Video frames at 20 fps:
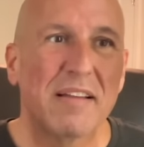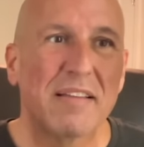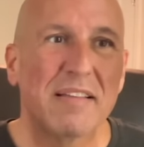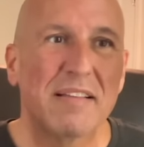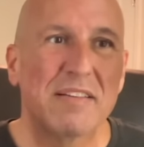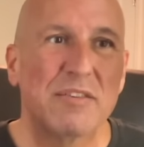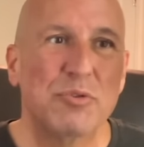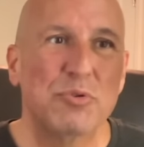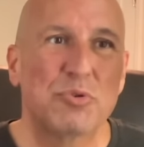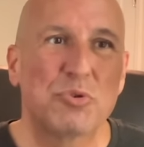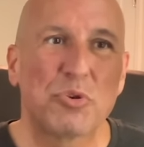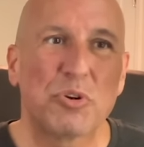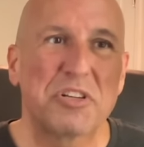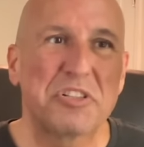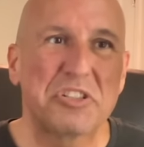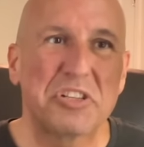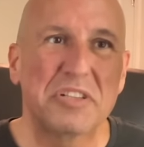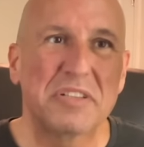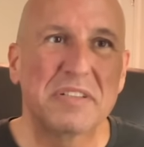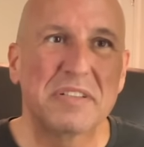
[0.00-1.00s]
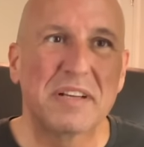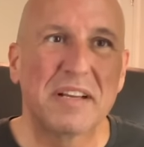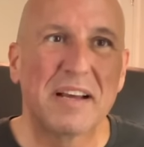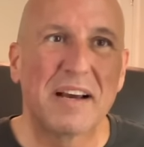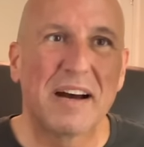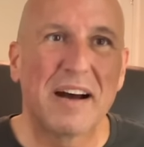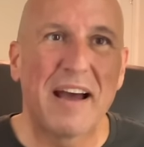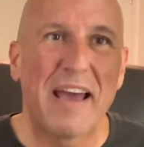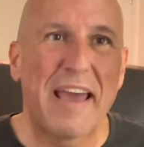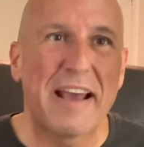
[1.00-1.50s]
nutrition
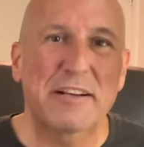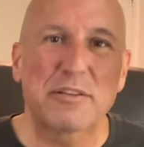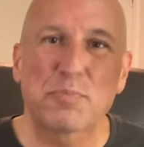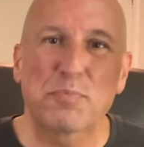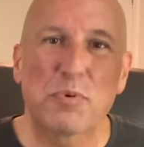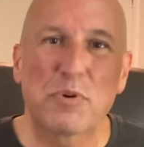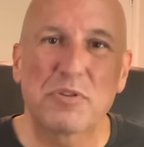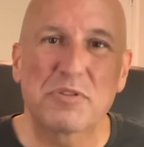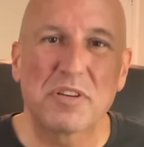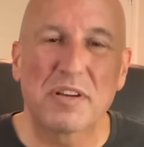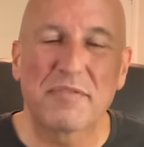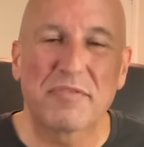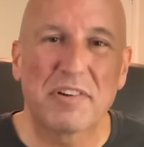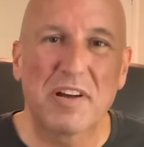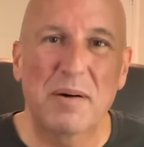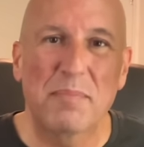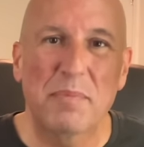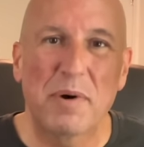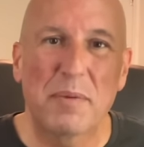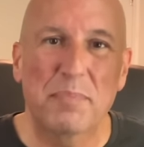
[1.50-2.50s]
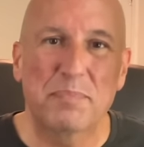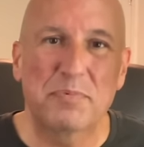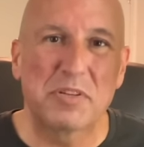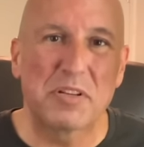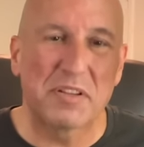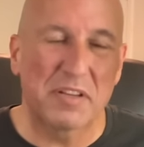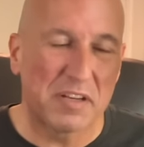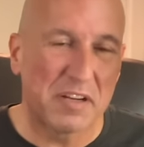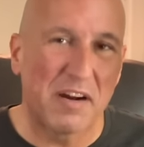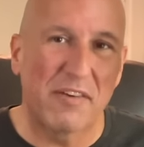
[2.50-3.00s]
uh, experts have come up
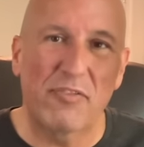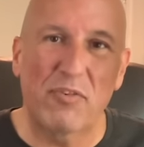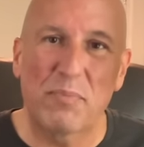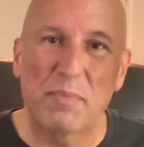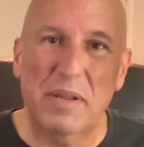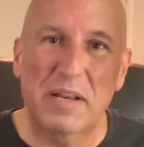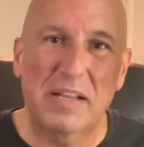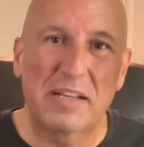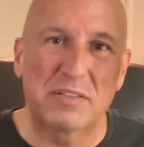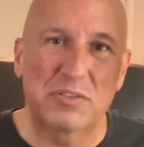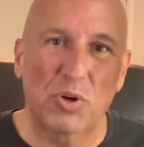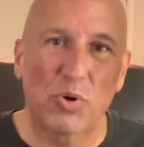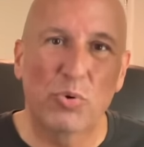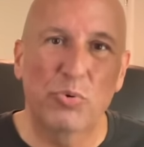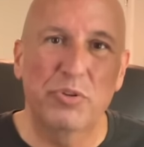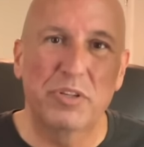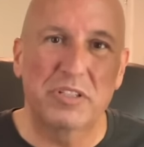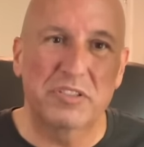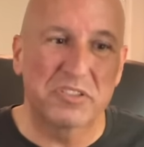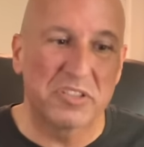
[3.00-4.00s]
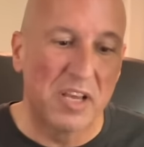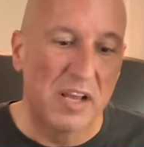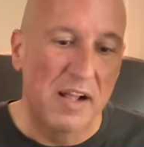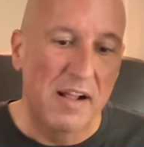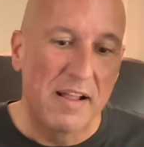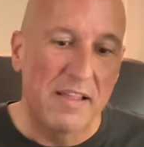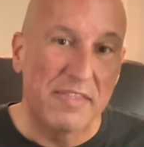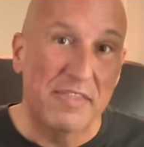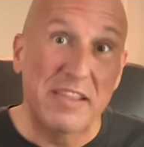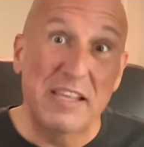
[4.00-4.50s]
to the government and told us
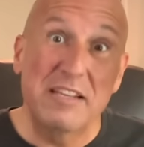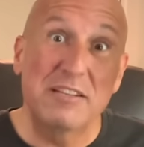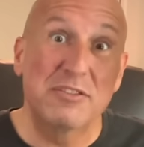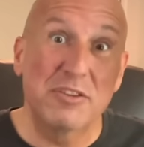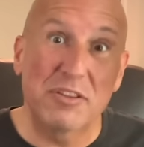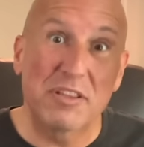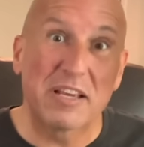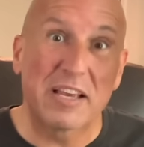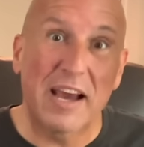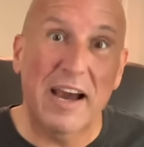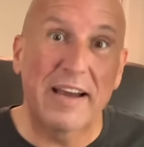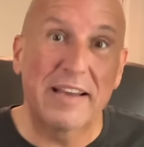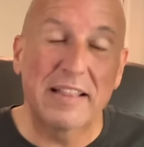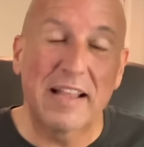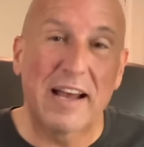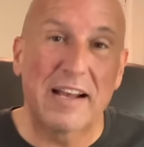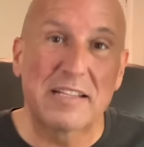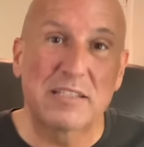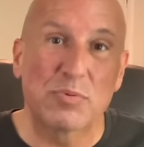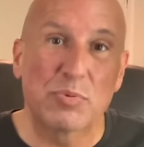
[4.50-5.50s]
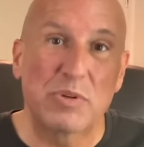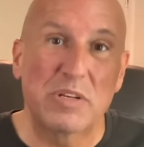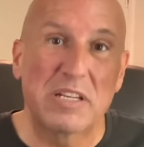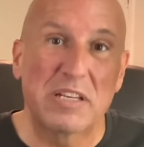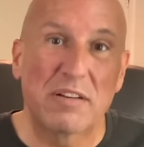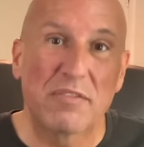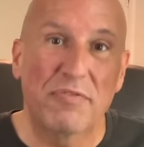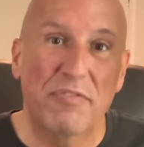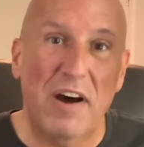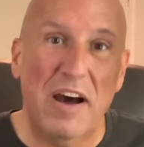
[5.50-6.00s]
these are the guidelines we
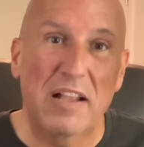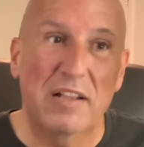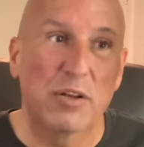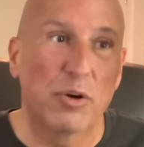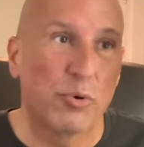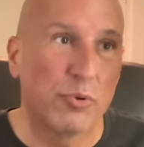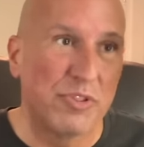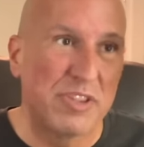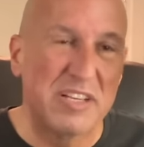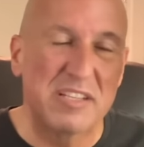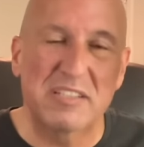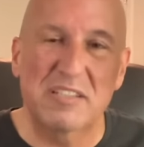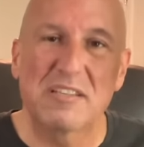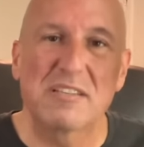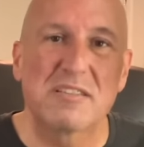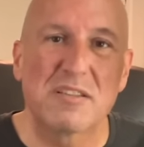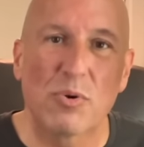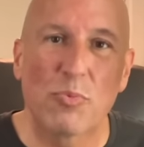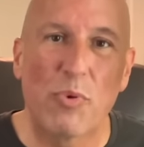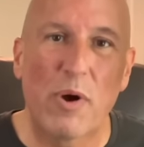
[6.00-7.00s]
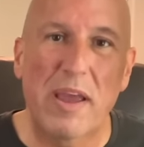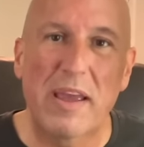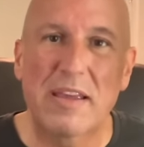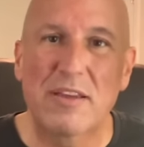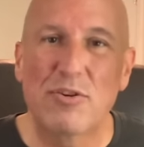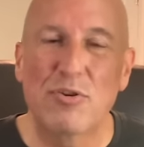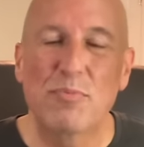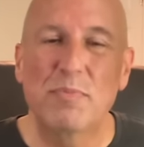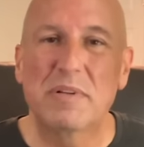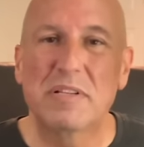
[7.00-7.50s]
need to follow. This is the way
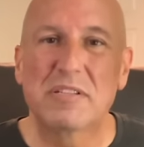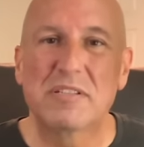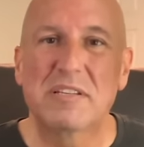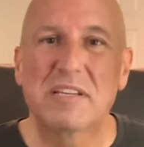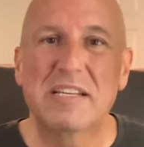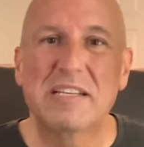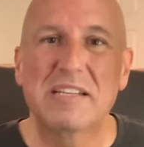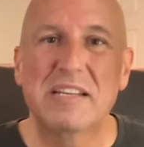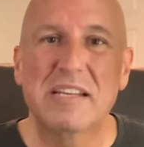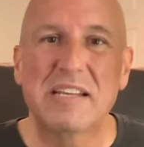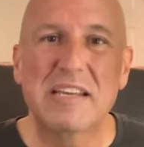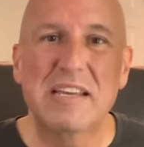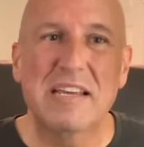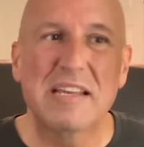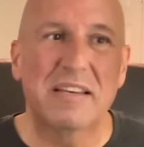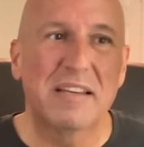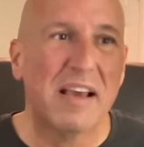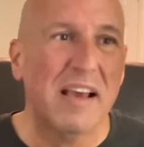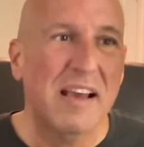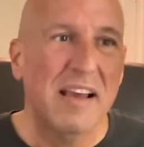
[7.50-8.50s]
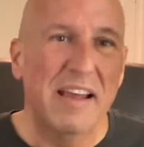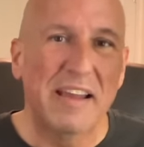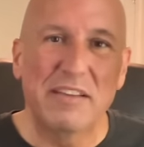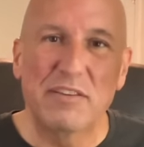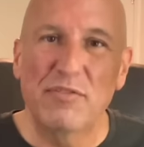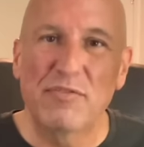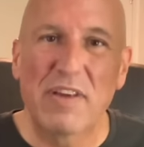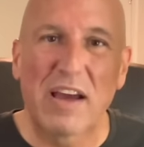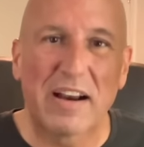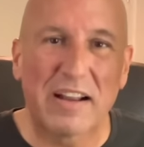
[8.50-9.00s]
humans need to eat. And
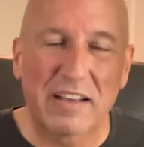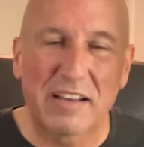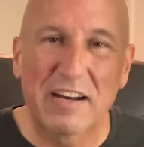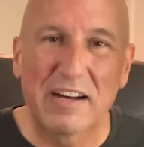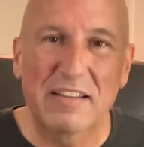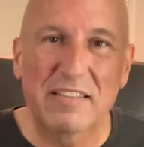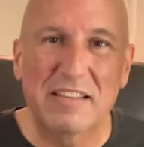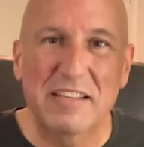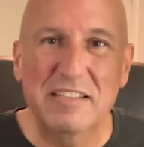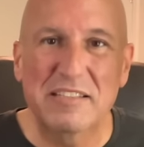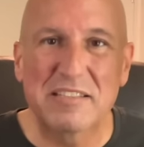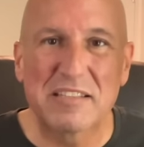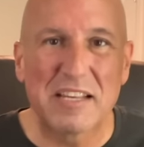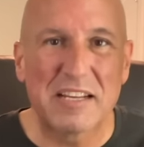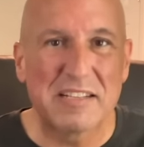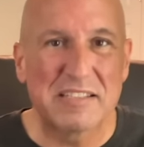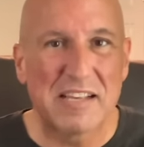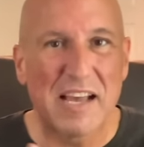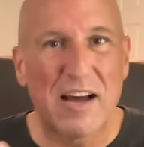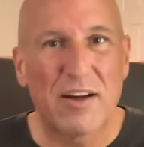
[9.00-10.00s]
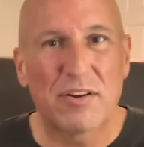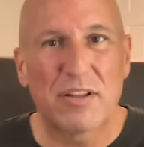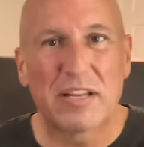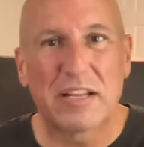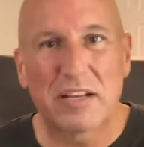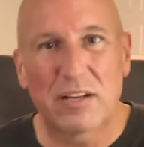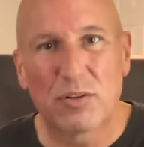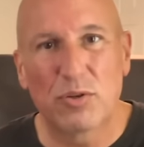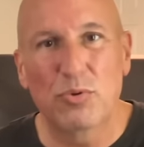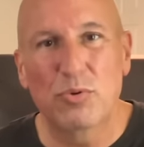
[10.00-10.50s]
you've got to cut these things out and
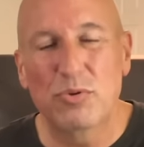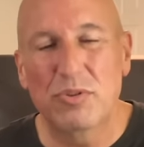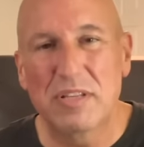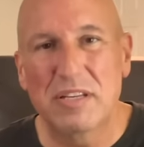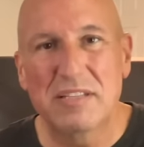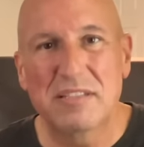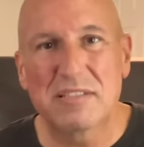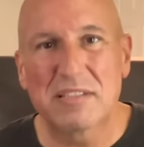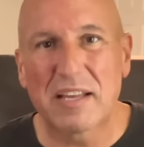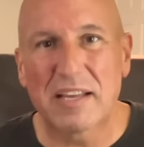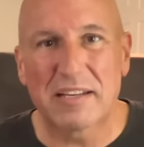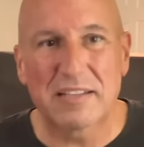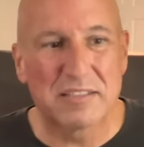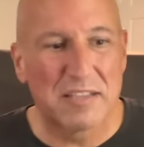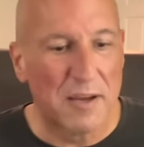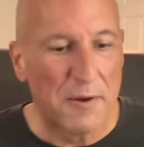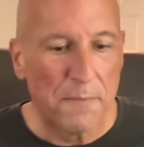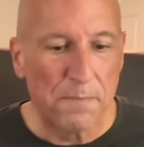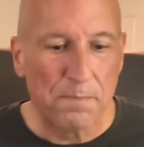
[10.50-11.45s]
include these things.